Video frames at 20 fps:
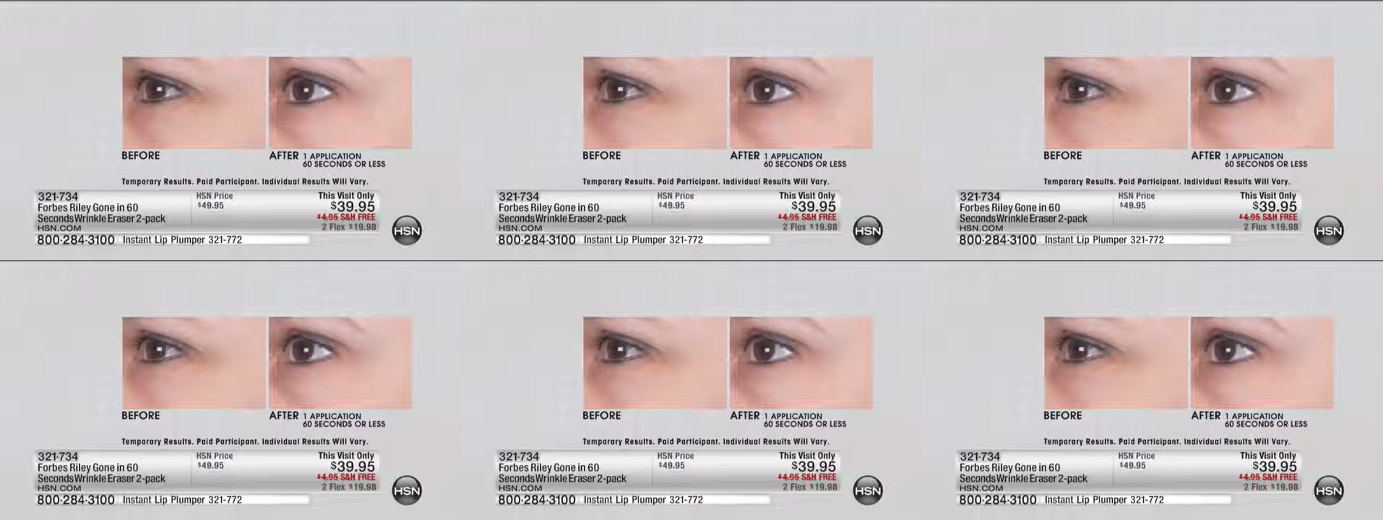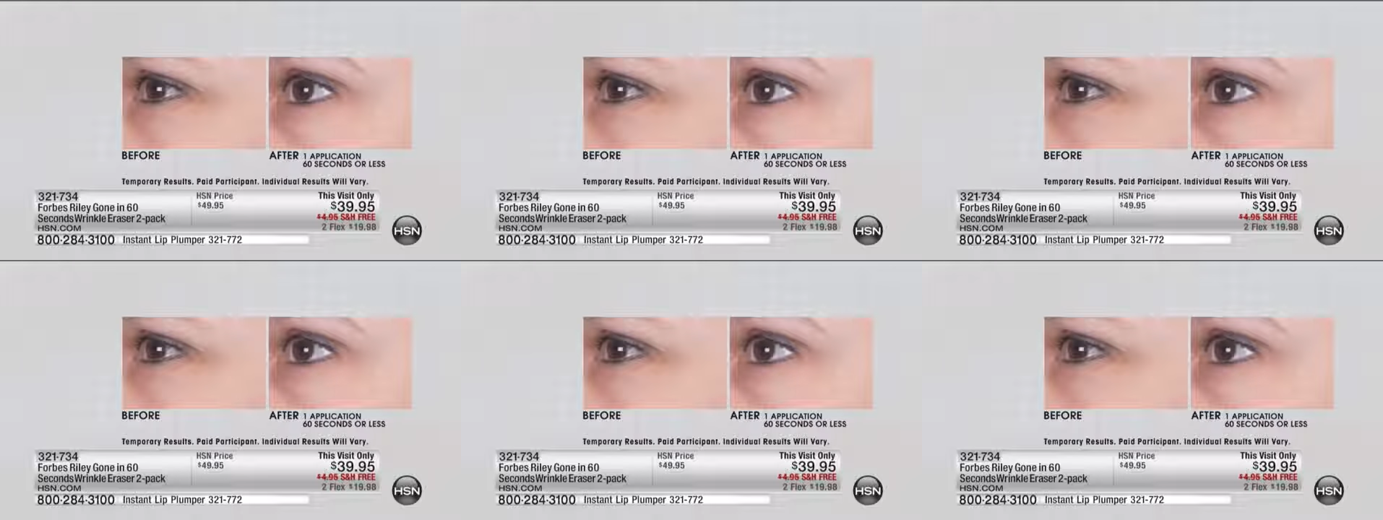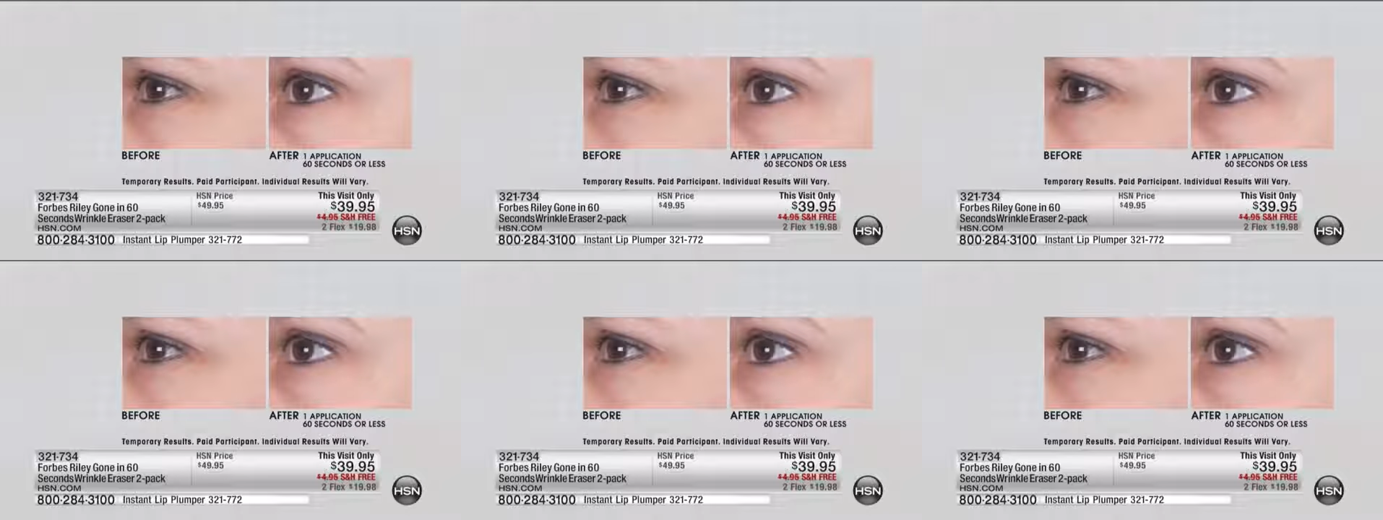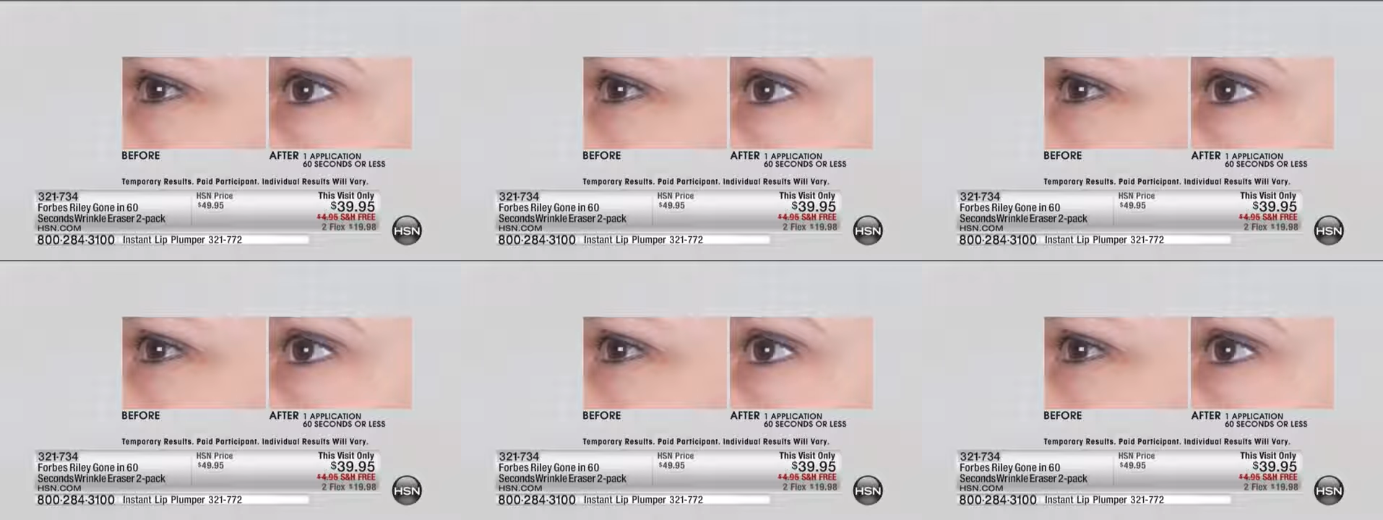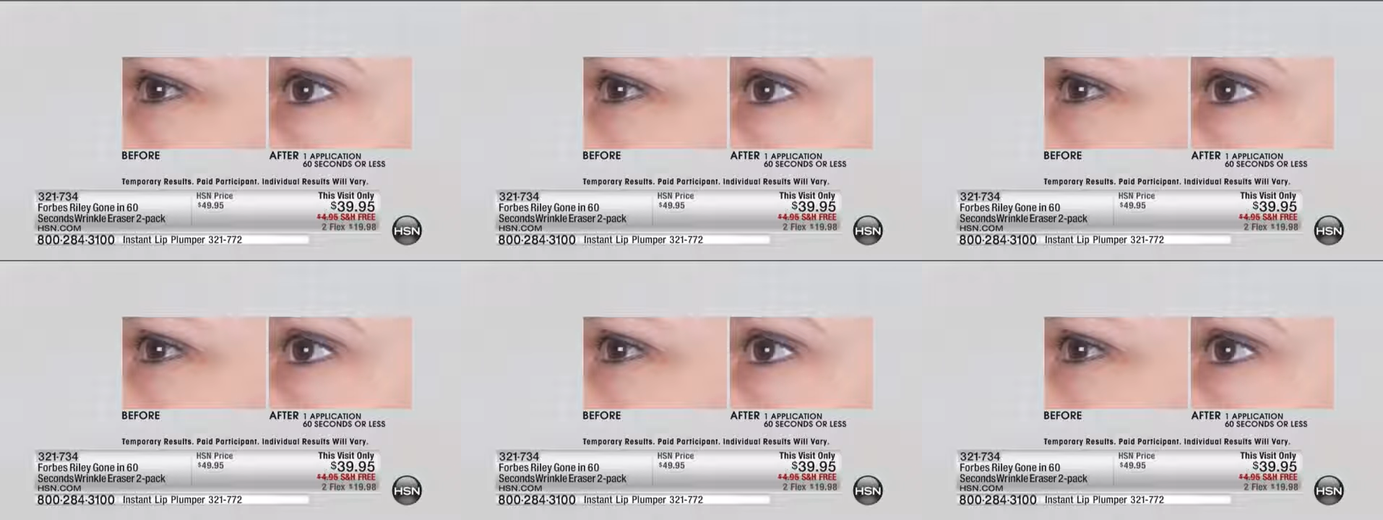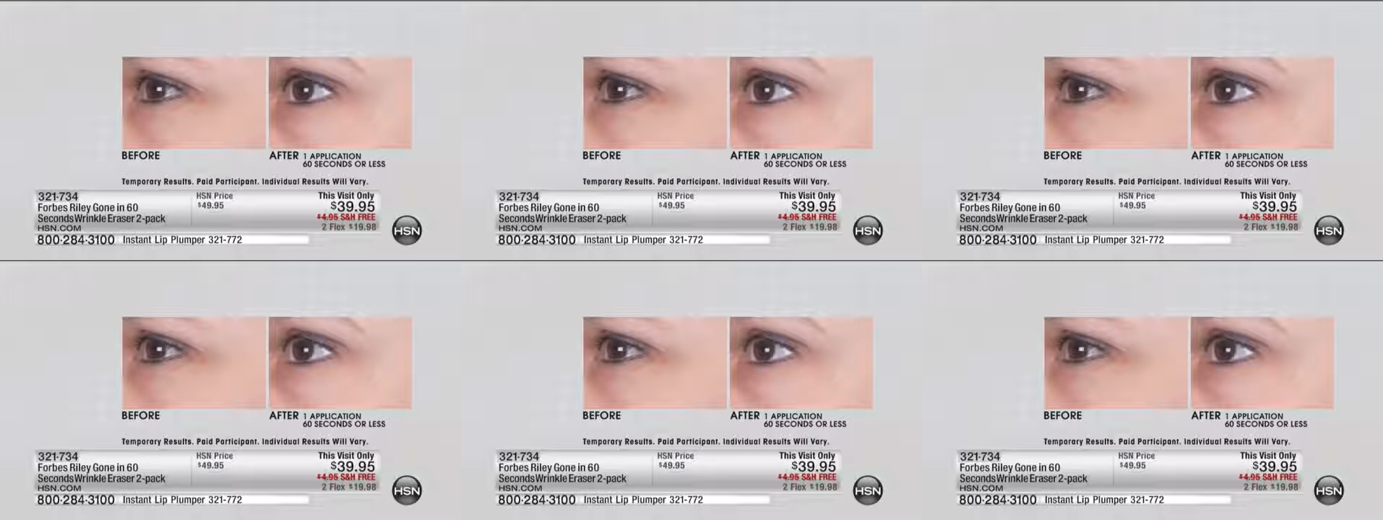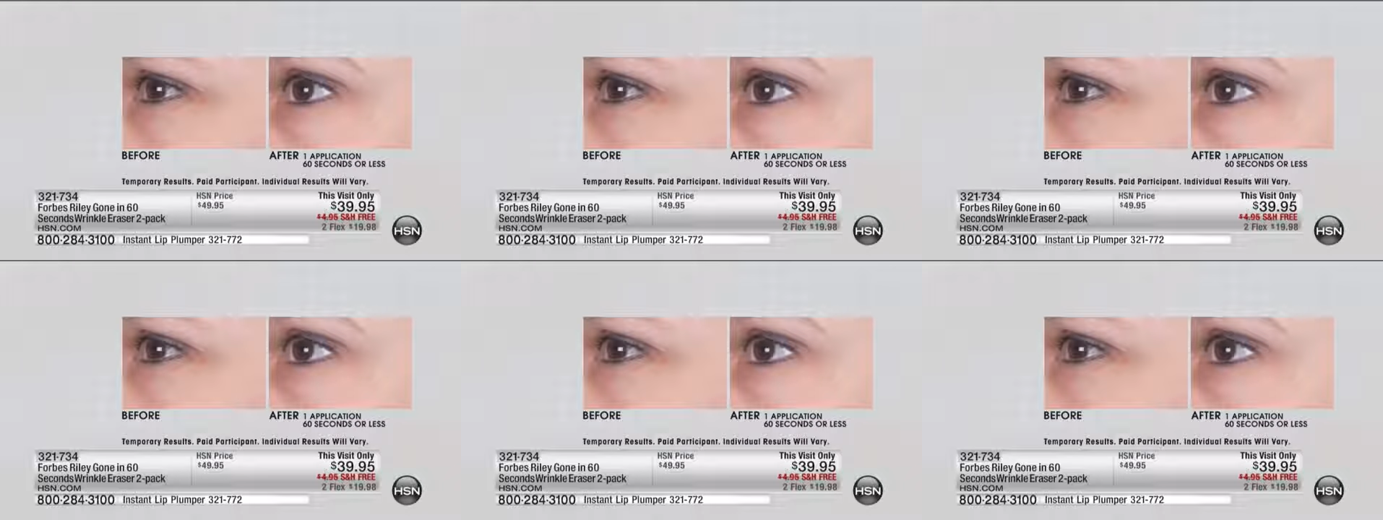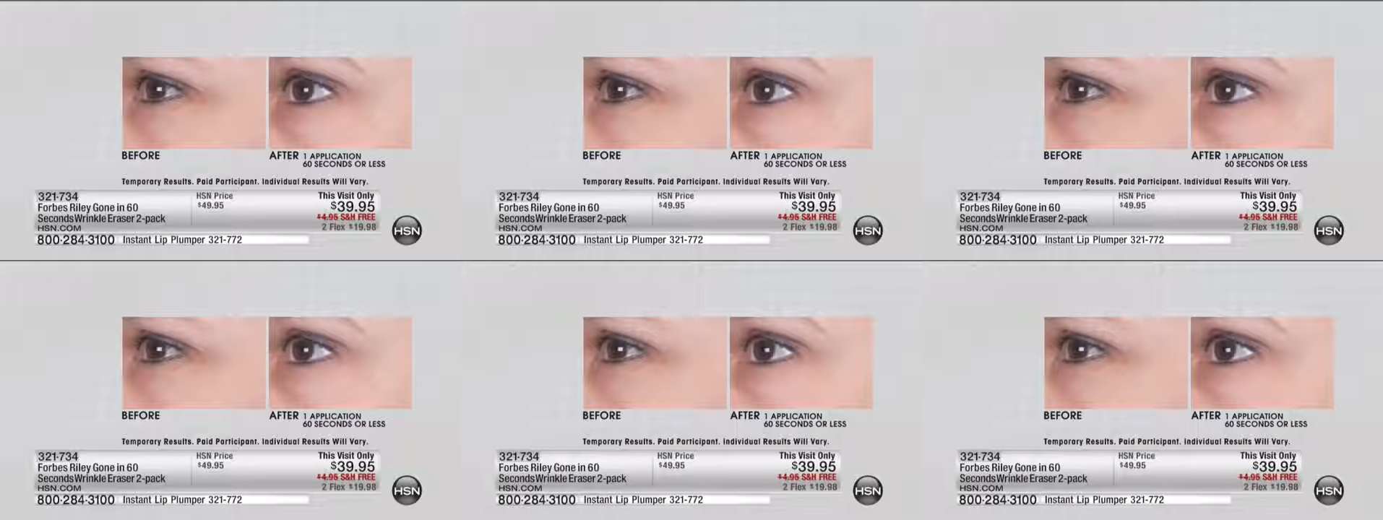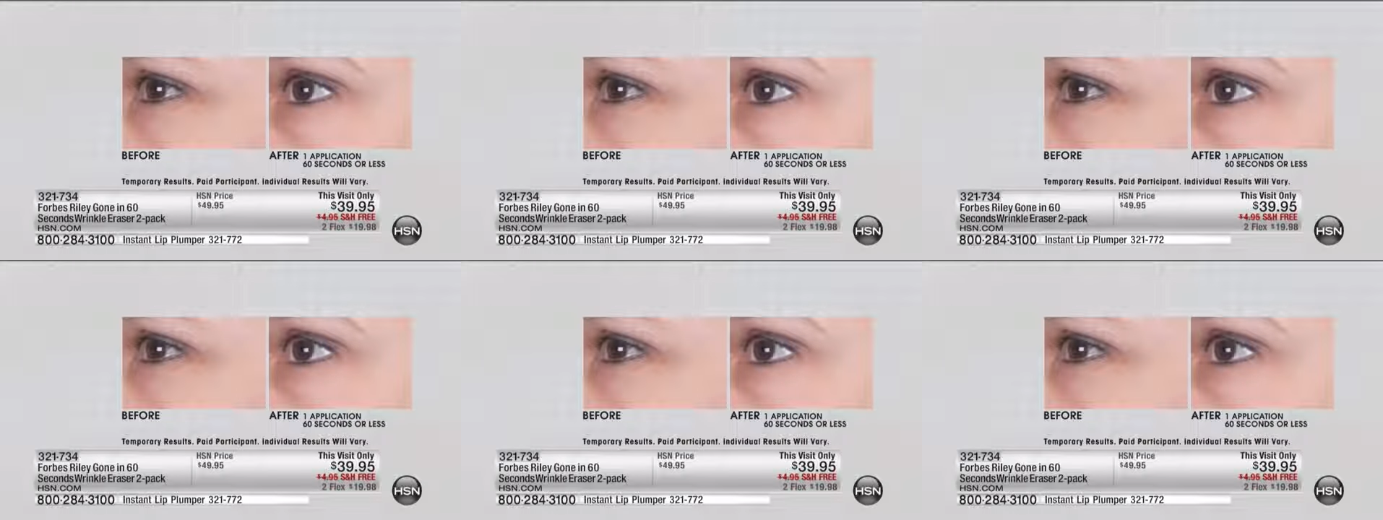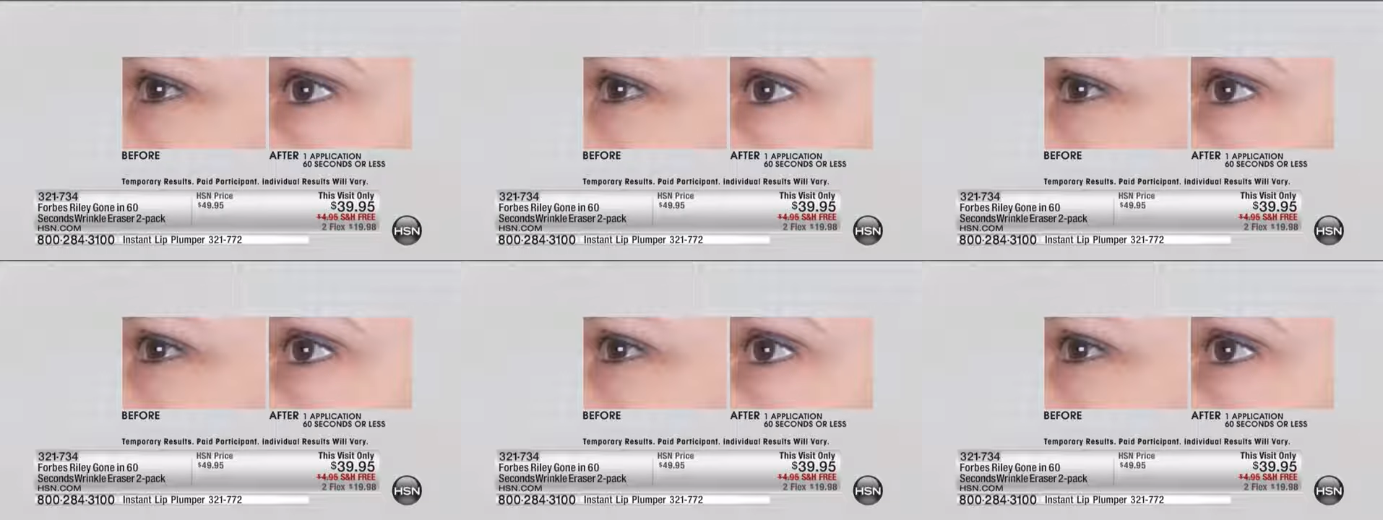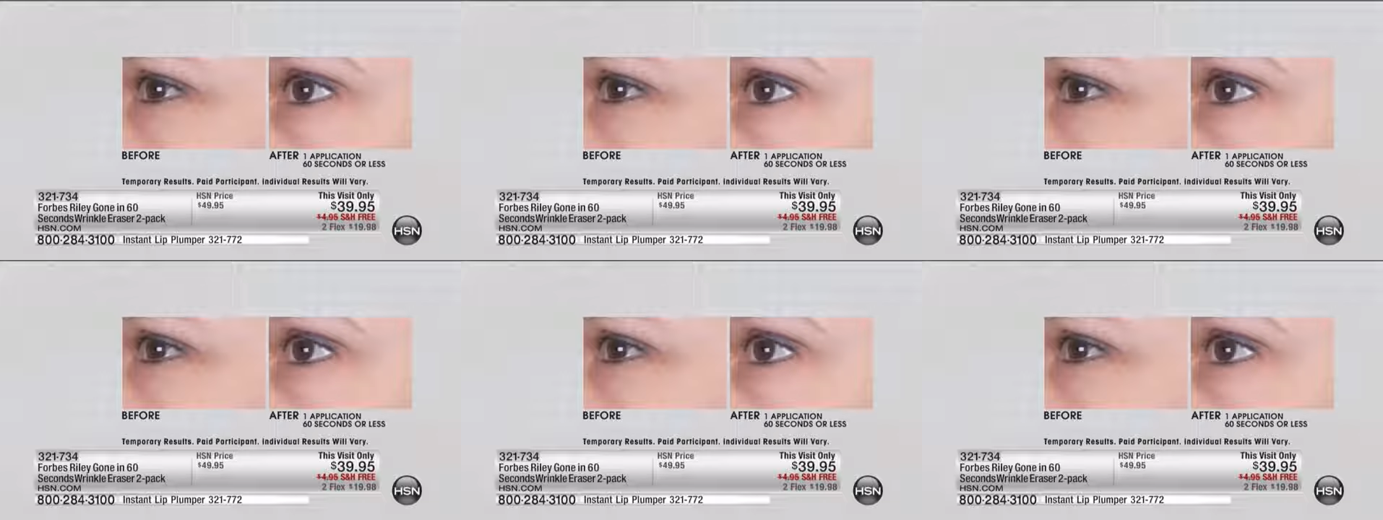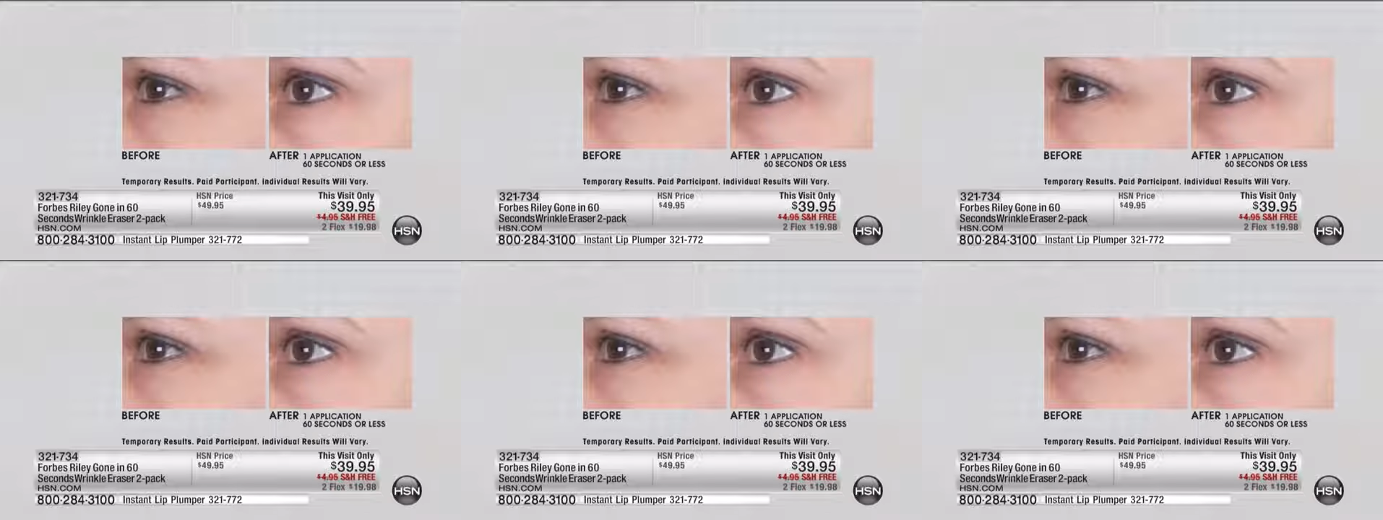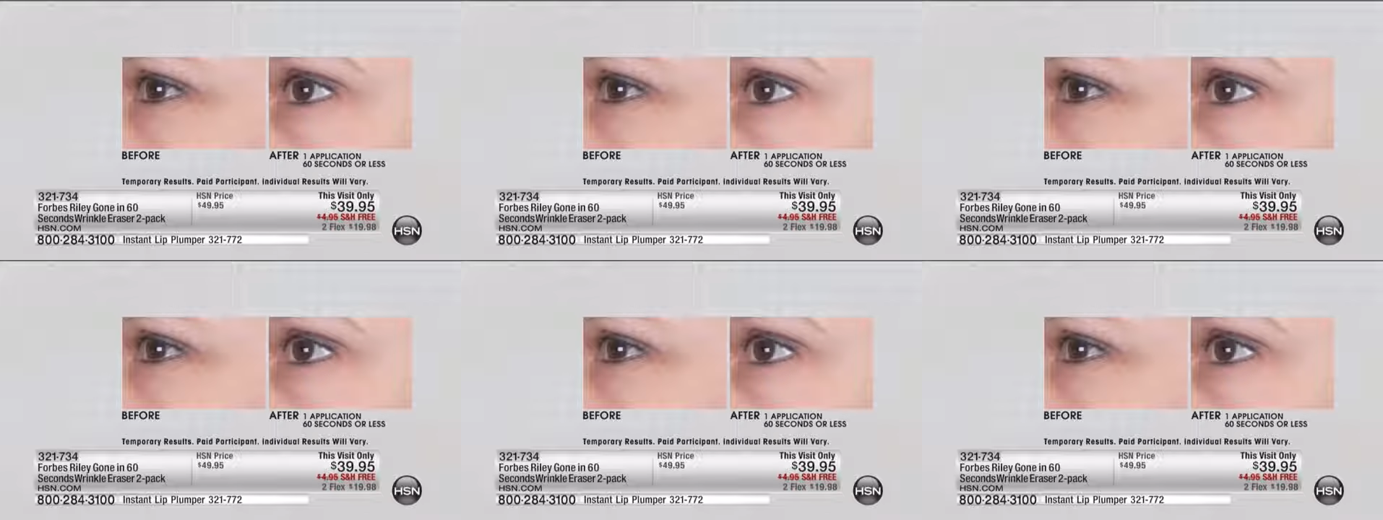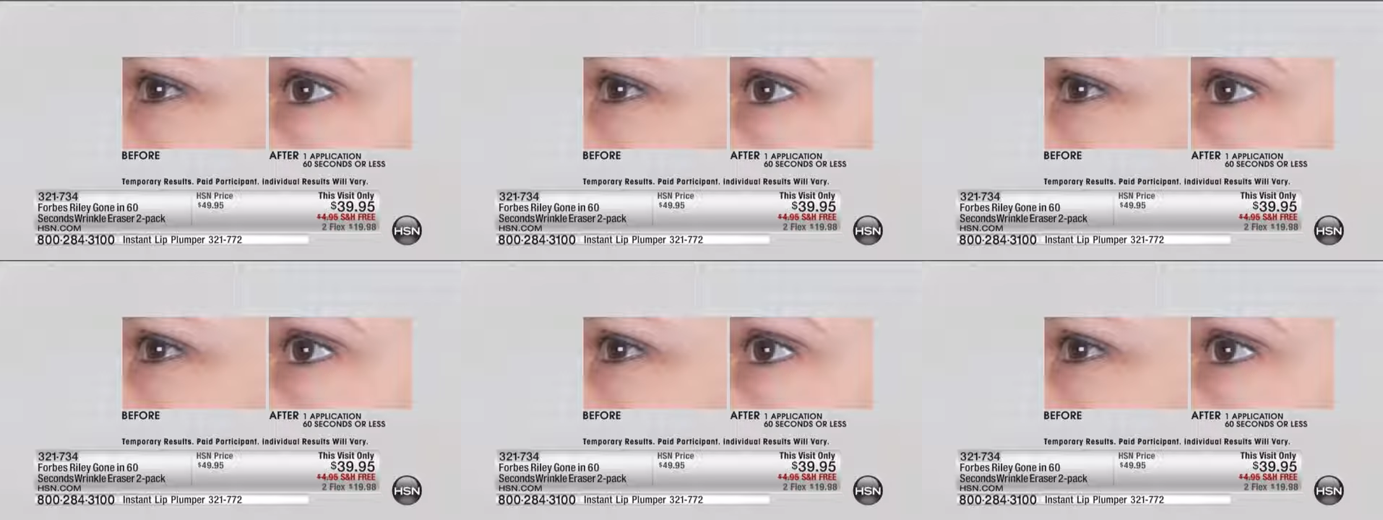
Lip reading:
[unreadable: no face in view]